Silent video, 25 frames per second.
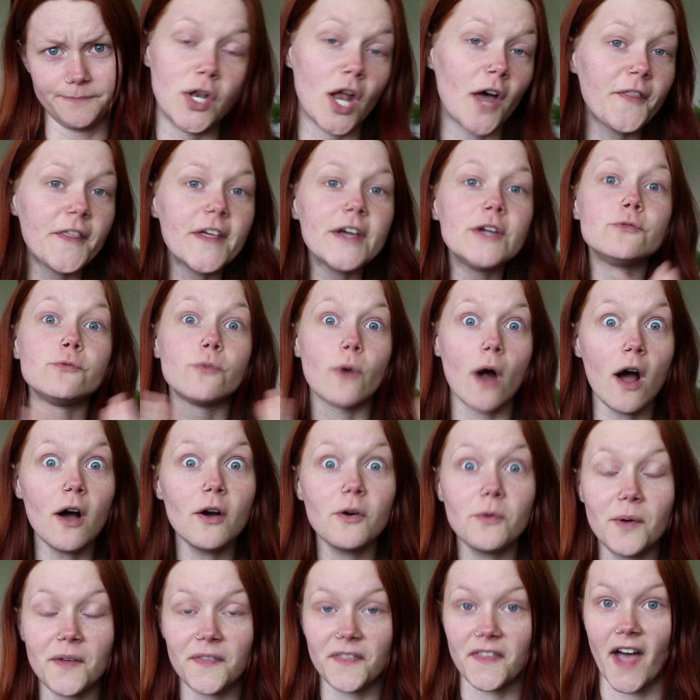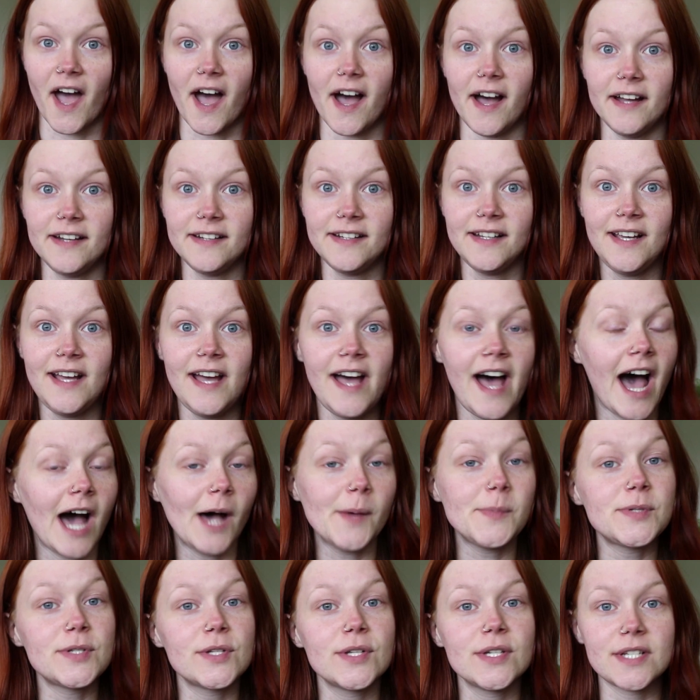Nothing wrong with that.
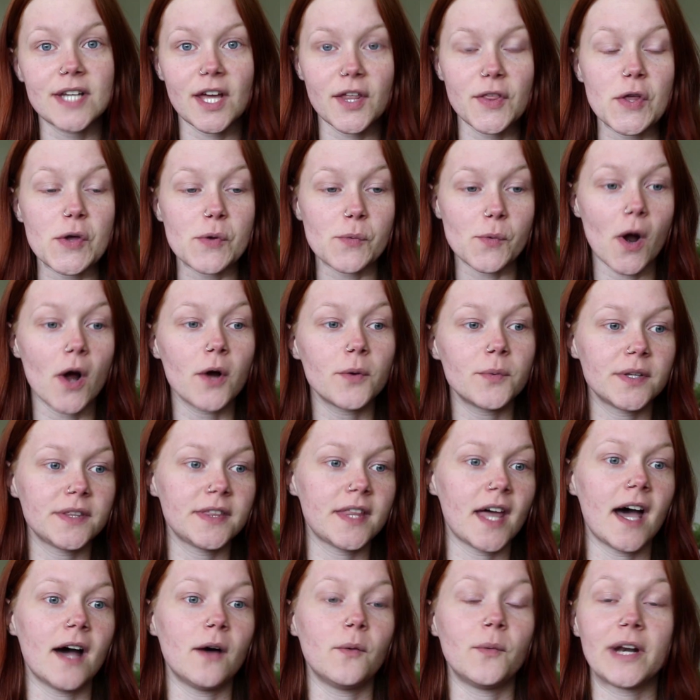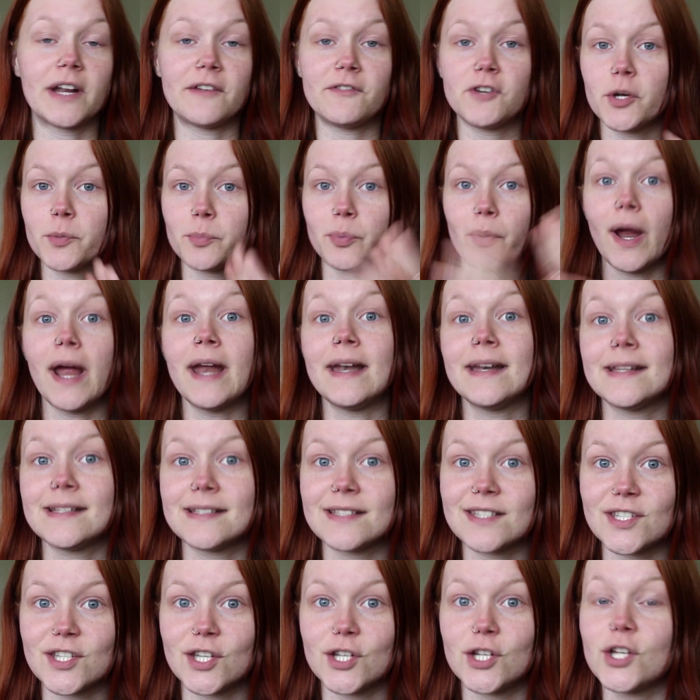Absolutely nothing wrong with that. Whatever your brain
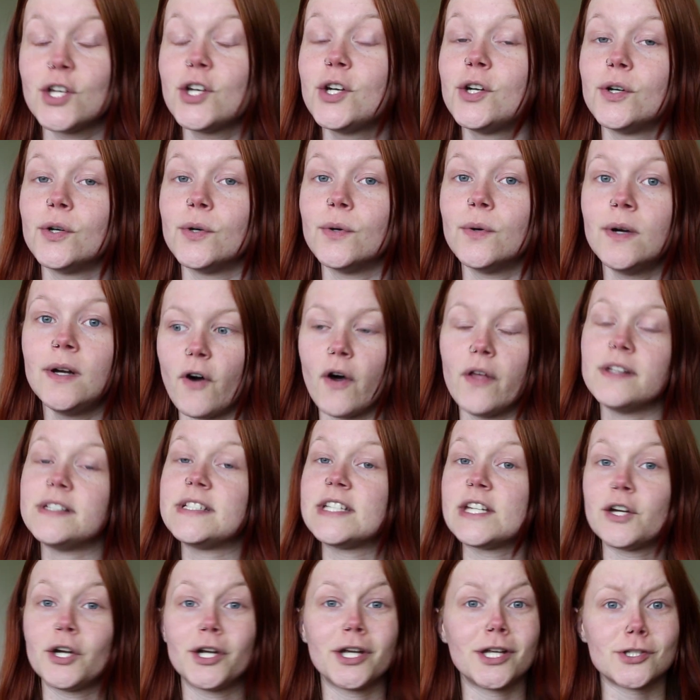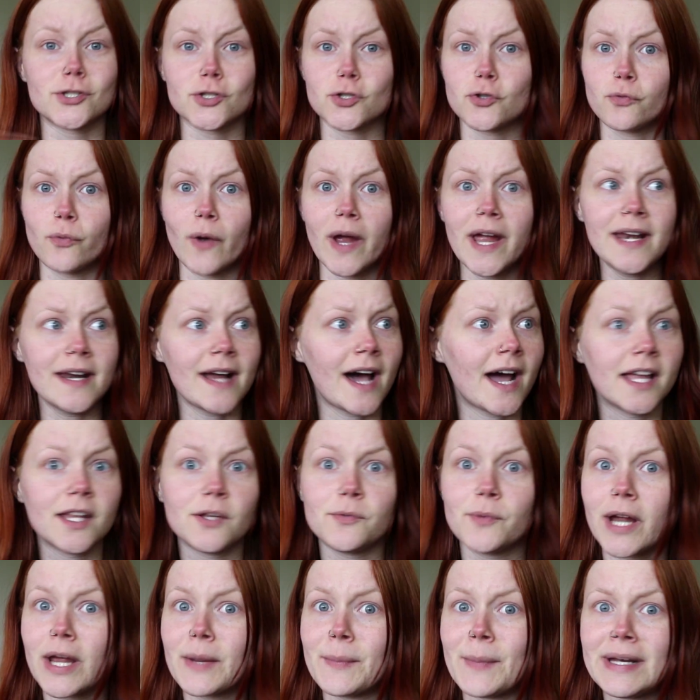needs to do, volunteering is great. Highly
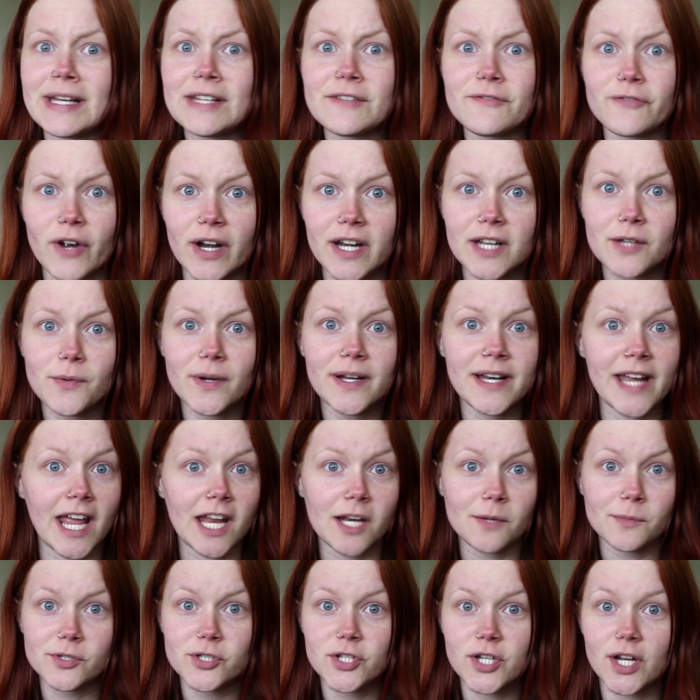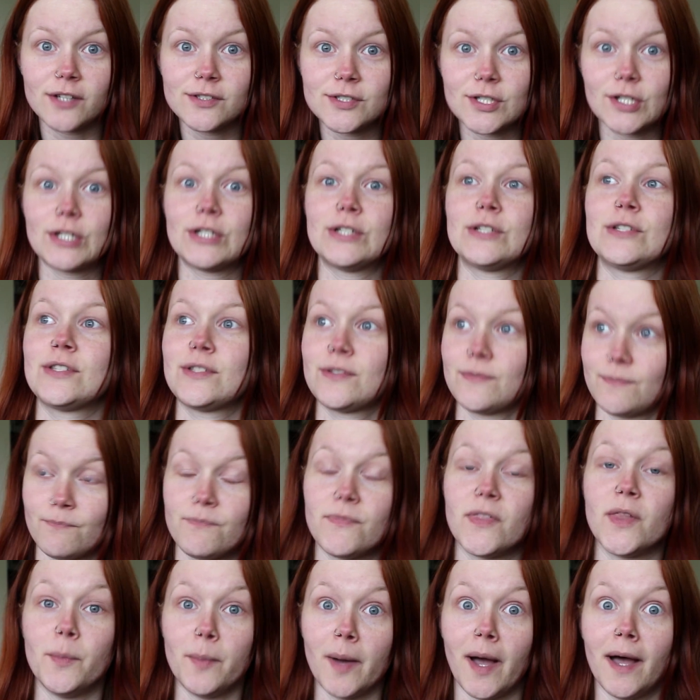recommend it for anyone. Animal shelters,
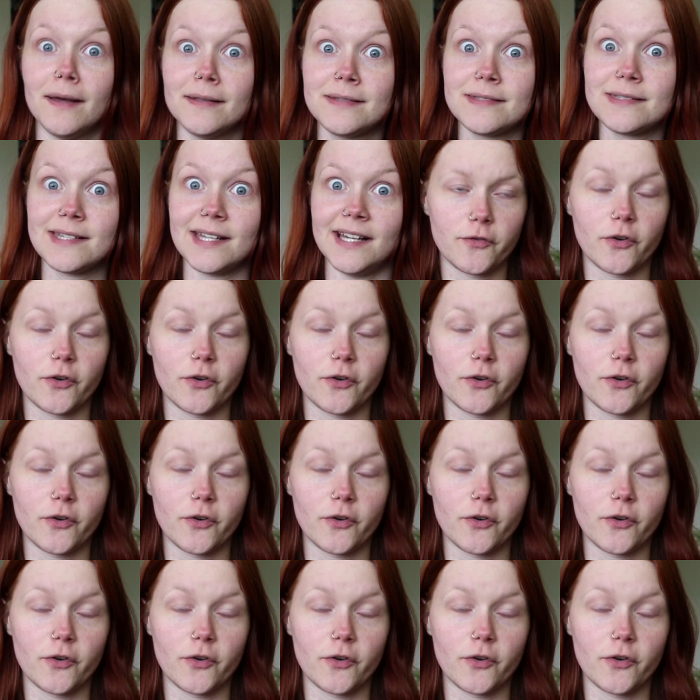the best.